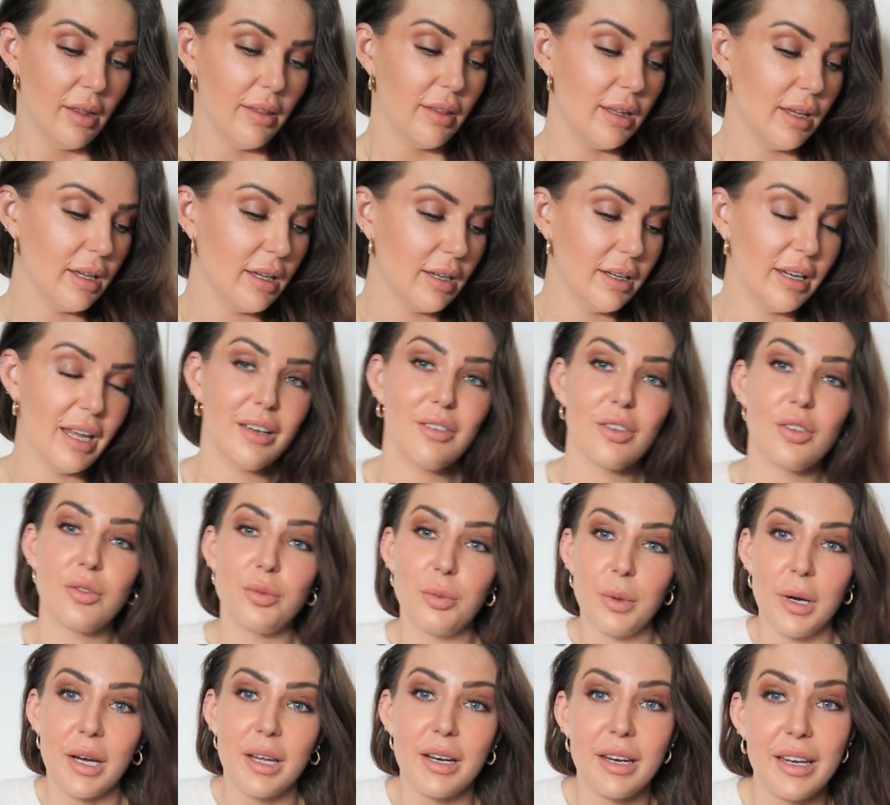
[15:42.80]
The next
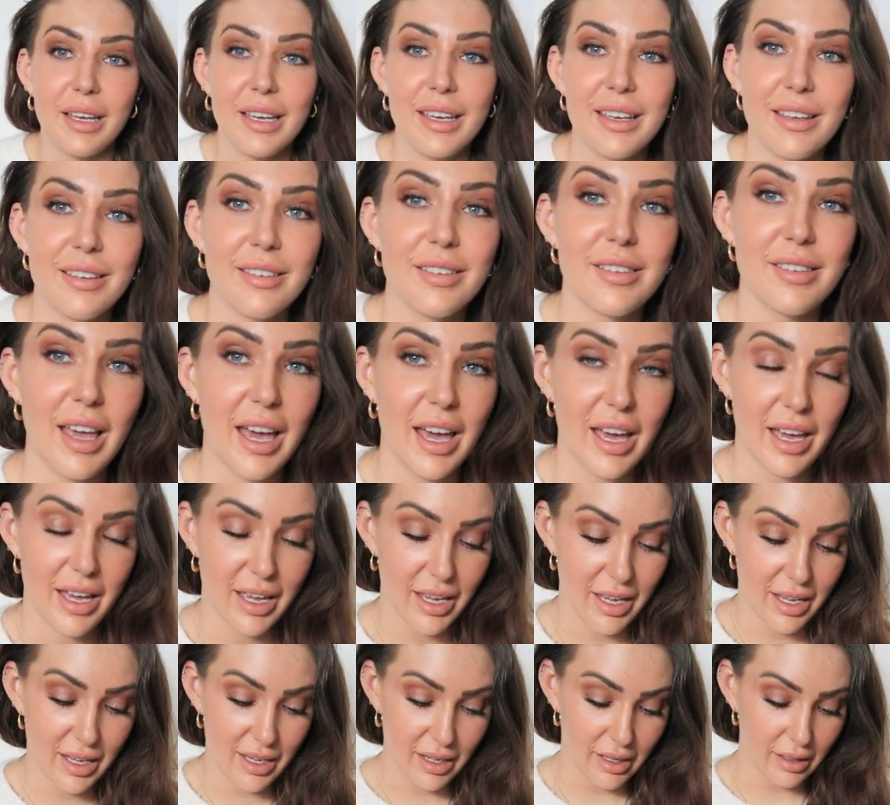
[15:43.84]
one is
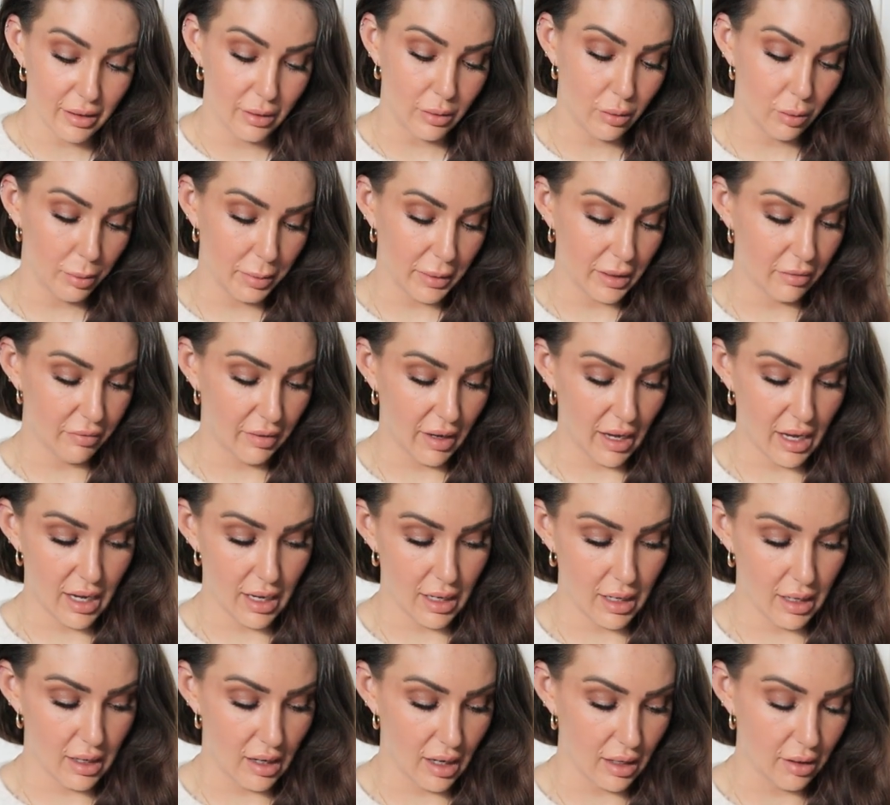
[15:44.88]
a little bit of
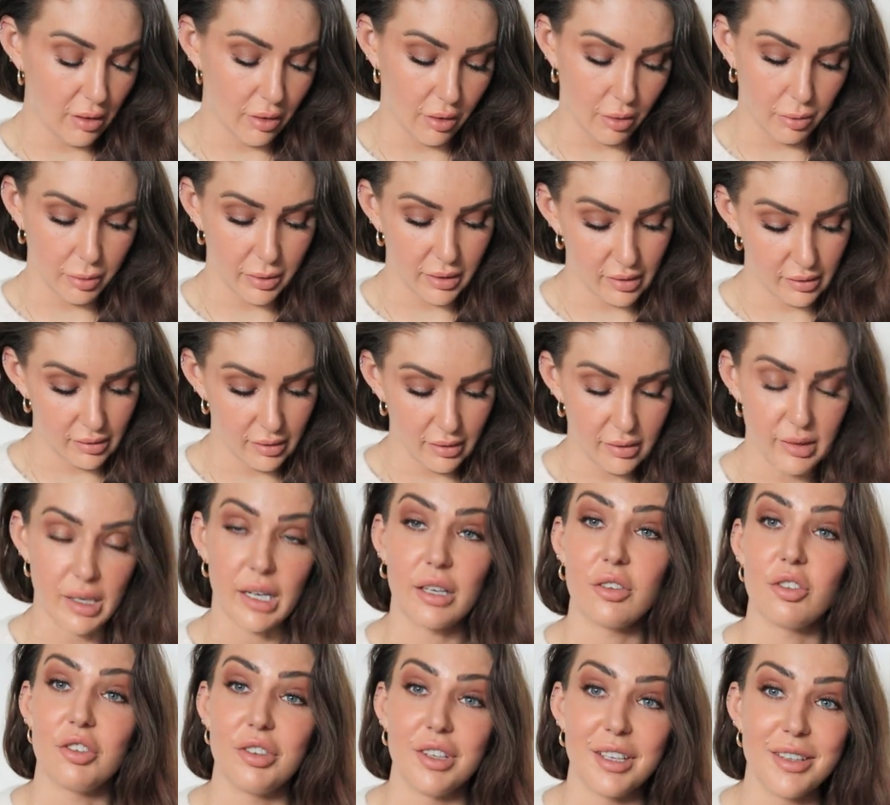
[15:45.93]
a, I don't know what this is
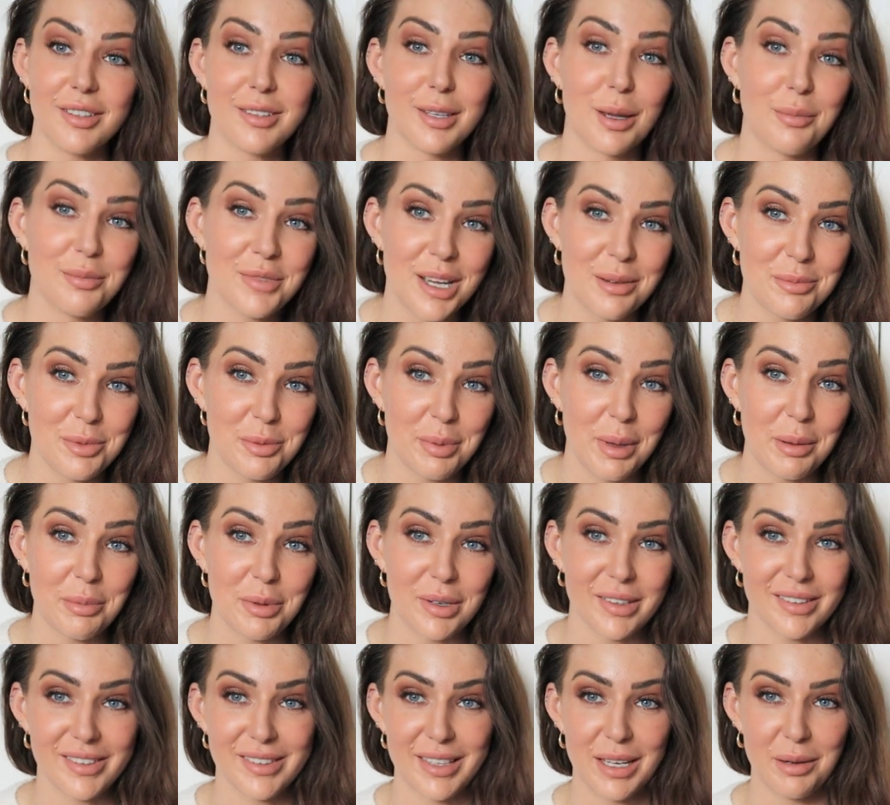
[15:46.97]
actually. Sometimes
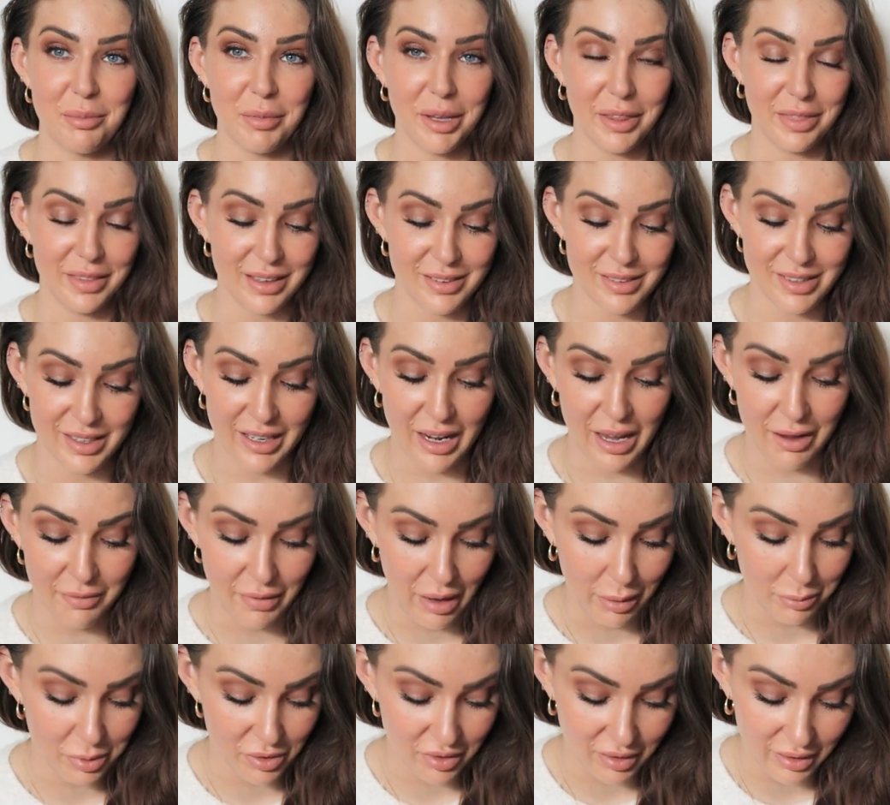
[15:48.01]
people just send me things and I have
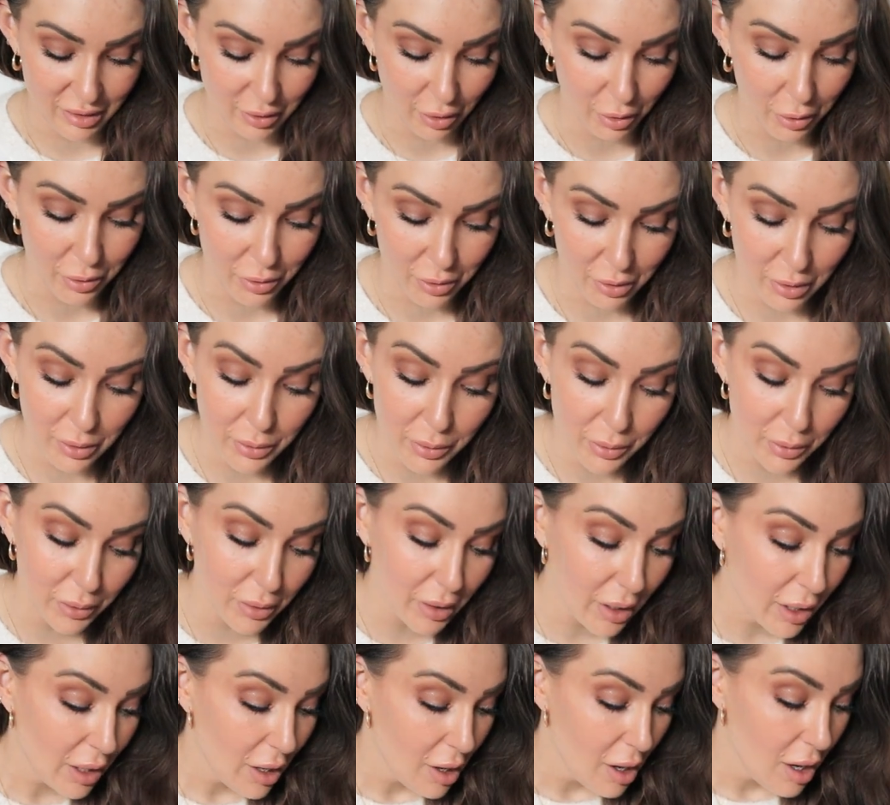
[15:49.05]
absolutely no clue
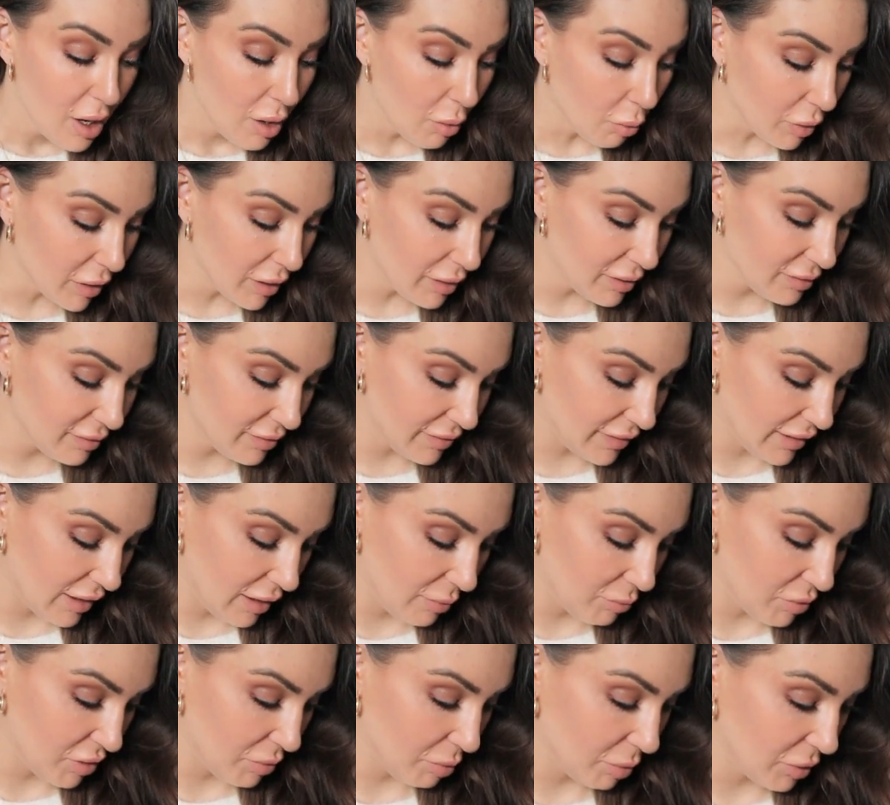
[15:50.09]
what it is that
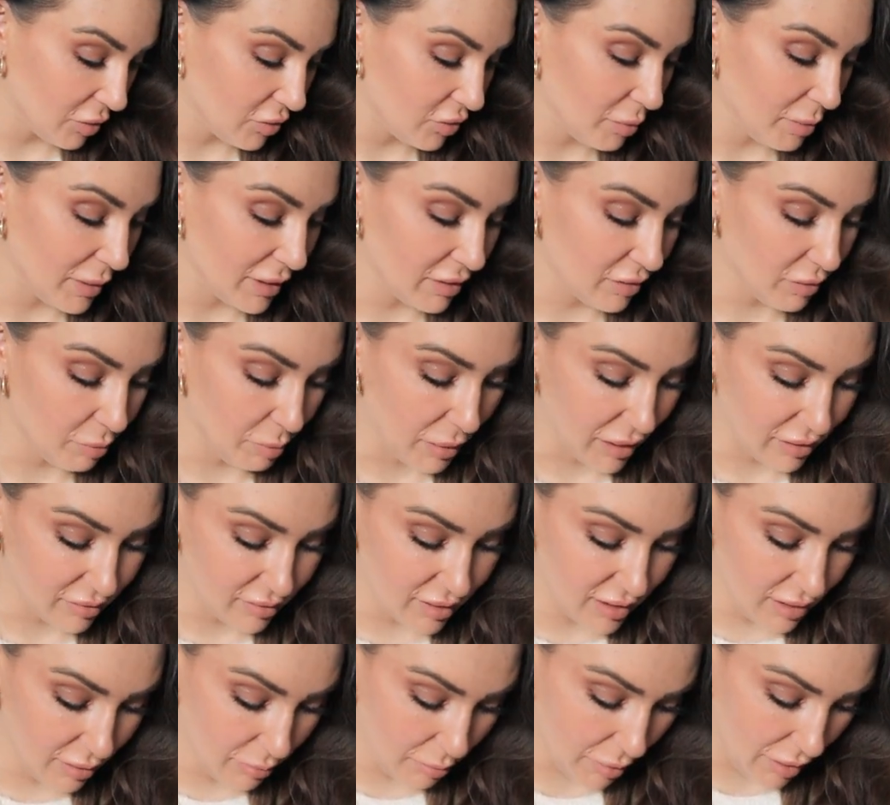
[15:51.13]
I'm supposed to be
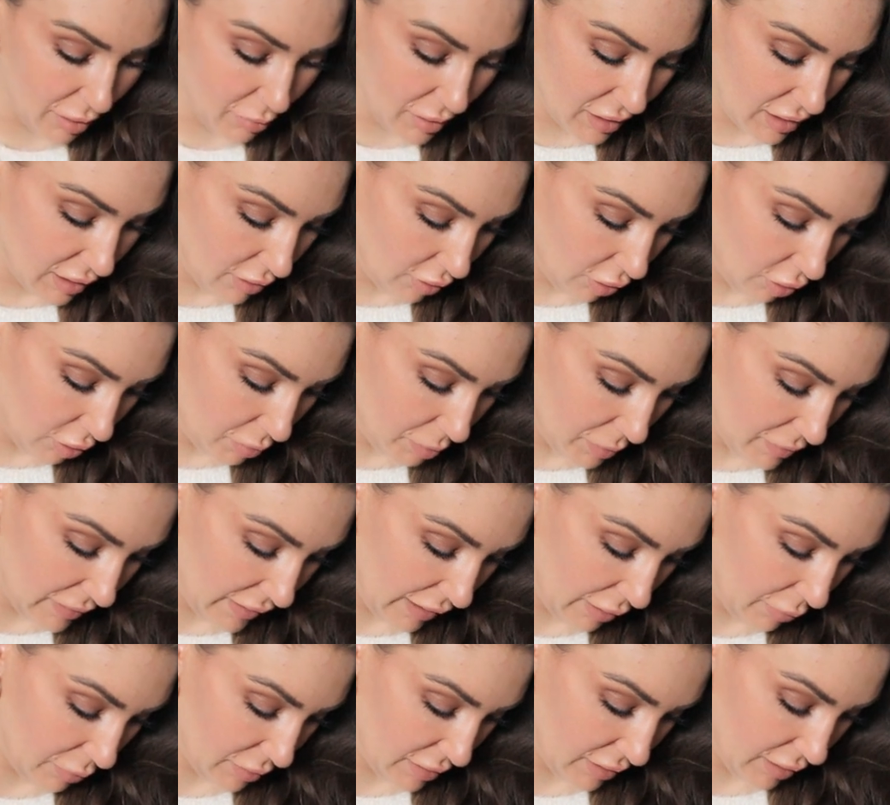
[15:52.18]
expecting, but we can open
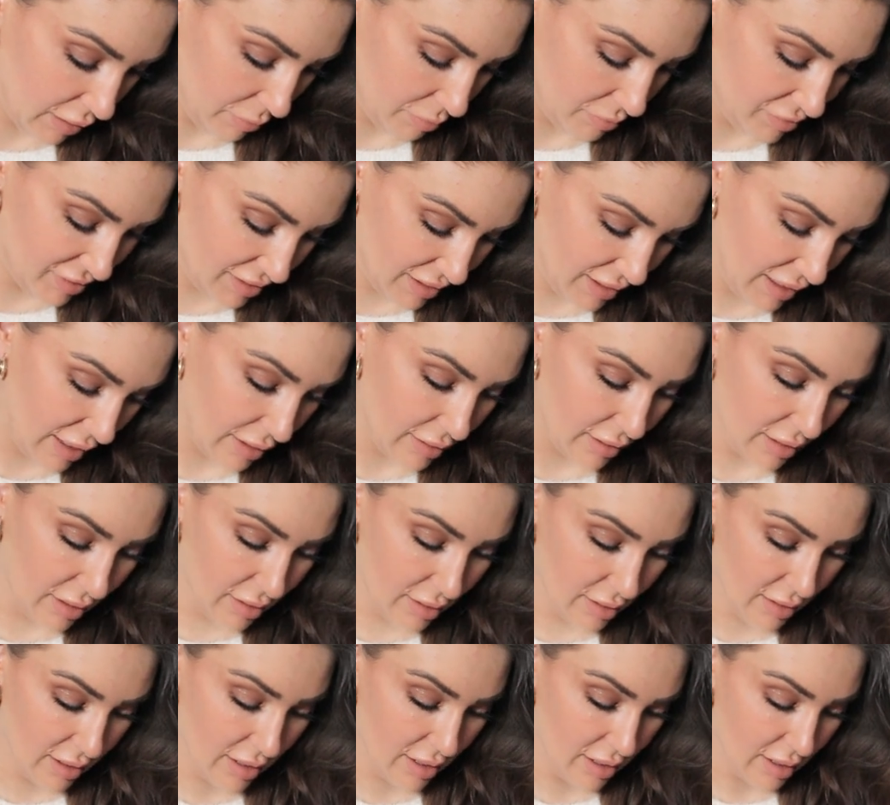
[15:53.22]
that one up
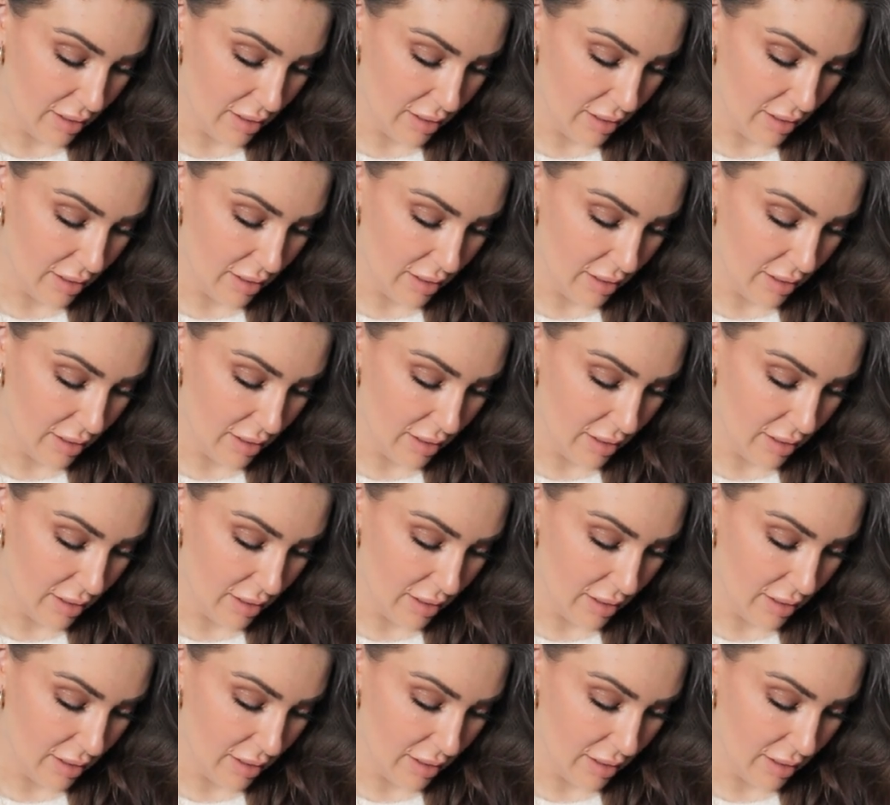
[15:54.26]
together.